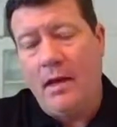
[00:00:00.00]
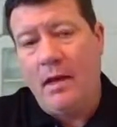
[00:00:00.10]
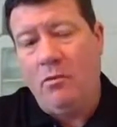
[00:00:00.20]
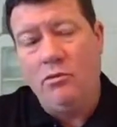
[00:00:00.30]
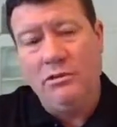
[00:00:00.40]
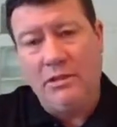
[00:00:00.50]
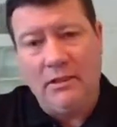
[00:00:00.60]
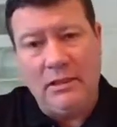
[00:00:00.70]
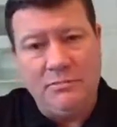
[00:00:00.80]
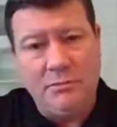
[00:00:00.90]
I won't say
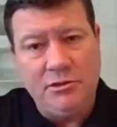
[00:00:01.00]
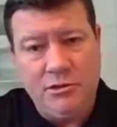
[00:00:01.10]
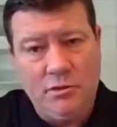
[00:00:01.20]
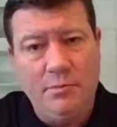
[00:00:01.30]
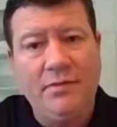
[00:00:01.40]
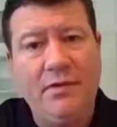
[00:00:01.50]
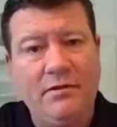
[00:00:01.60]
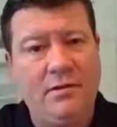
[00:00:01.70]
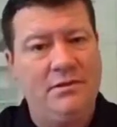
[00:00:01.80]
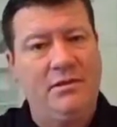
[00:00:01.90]
less mature, but the
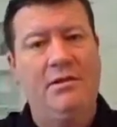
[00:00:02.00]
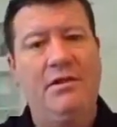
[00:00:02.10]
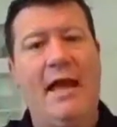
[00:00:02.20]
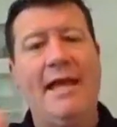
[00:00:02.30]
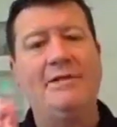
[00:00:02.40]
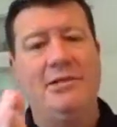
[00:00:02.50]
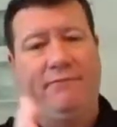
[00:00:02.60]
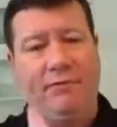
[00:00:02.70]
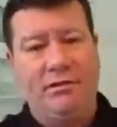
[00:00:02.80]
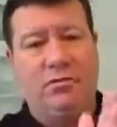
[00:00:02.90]
the, the age
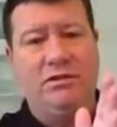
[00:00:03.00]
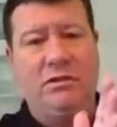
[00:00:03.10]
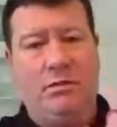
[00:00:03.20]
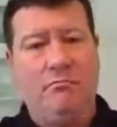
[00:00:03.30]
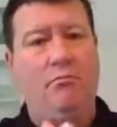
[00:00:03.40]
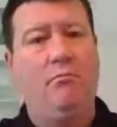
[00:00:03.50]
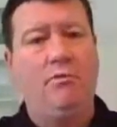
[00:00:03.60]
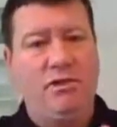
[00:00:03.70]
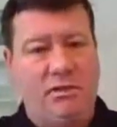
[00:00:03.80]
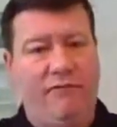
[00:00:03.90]
difference was
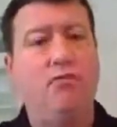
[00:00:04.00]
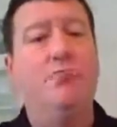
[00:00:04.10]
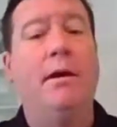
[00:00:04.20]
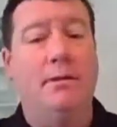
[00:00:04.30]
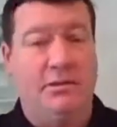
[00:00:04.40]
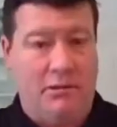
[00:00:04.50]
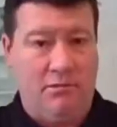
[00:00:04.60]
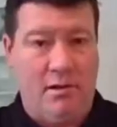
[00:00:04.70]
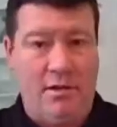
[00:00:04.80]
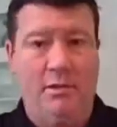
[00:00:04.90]
just a few months,
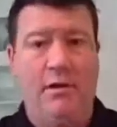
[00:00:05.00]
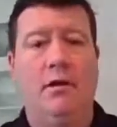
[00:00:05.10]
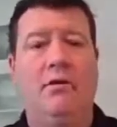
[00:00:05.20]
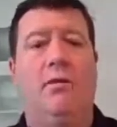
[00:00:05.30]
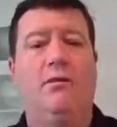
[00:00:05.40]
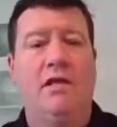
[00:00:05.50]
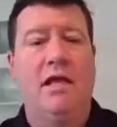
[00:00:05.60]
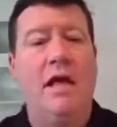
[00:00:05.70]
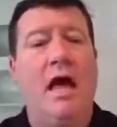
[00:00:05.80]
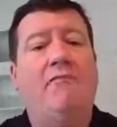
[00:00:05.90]
right? Yeah. You know, they
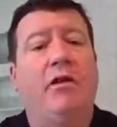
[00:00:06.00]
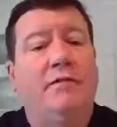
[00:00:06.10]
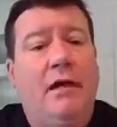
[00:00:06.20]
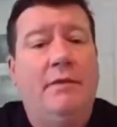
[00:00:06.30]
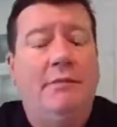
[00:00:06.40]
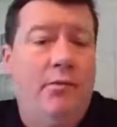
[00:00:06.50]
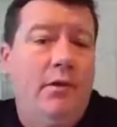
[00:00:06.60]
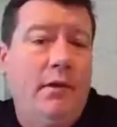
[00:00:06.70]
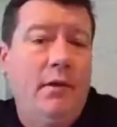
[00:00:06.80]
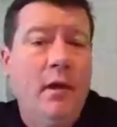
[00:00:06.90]
didn't have enough time to
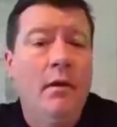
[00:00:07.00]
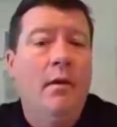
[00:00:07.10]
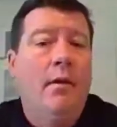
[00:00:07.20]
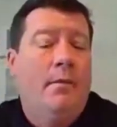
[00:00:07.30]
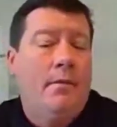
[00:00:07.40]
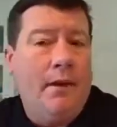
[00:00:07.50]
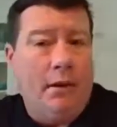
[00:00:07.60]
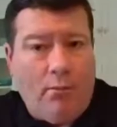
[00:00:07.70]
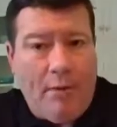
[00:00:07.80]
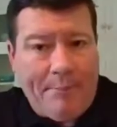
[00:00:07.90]
really
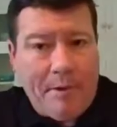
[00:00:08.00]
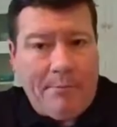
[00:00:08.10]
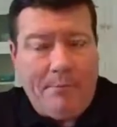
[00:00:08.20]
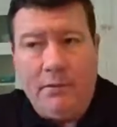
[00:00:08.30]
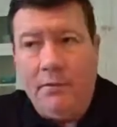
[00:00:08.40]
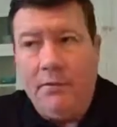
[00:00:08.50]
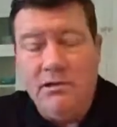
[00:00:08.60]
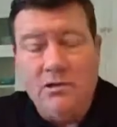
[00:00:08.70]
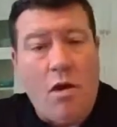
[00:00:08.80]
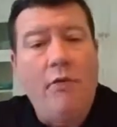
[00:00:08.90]
get wrapped up into the
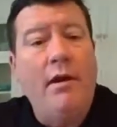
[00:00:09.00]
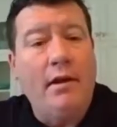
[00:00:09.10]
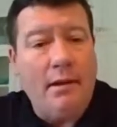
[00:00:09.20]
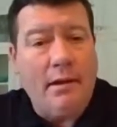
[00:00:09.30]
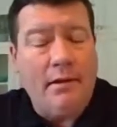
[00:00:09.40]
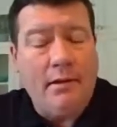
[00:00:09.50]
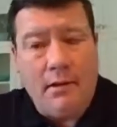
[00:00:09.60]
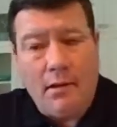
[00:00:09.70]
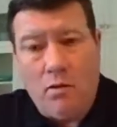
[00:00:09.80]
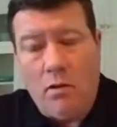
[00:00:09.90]
squadron and, and
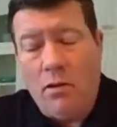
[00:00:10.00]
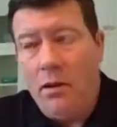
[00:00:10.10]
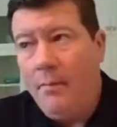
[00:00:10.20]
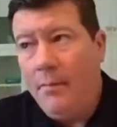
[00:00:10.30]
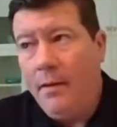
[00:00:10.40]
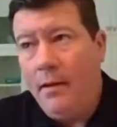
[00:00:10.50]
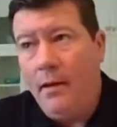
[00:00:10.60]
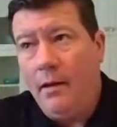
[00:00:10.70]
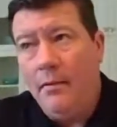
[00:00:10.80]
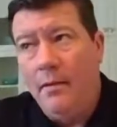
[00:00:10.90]
uh, call up, uh,